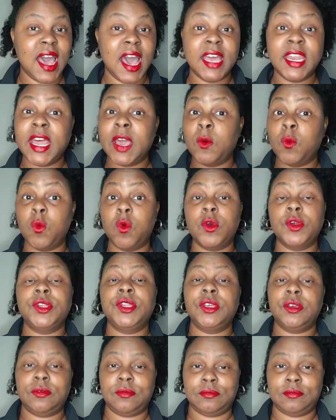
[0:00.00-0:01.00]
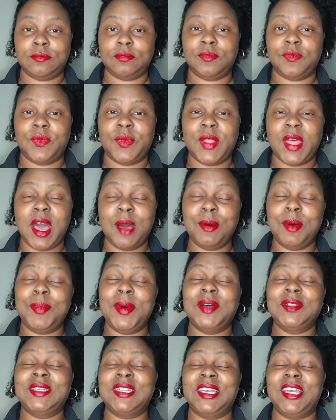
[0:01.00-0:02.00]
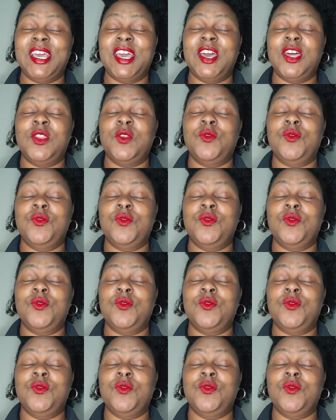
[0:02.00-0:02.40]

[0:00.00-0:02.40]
And I warn you, I'm about to get